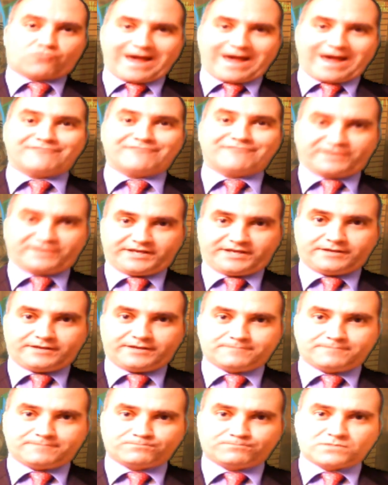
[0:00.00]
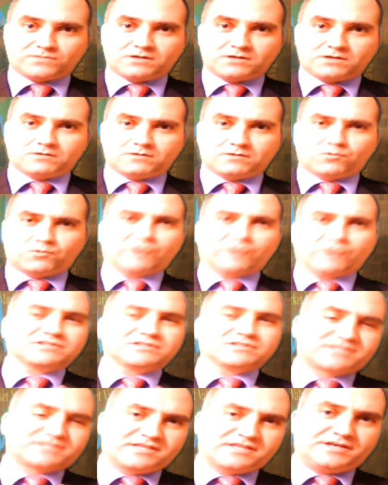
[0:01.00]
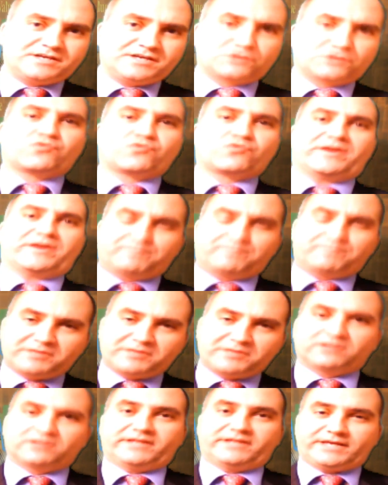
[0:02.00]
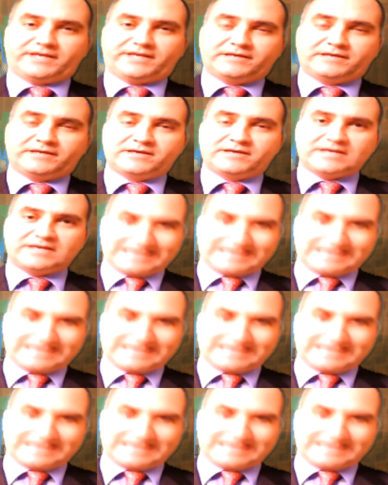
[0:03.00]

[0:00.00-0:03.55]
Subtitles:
gravity? Where is the credibility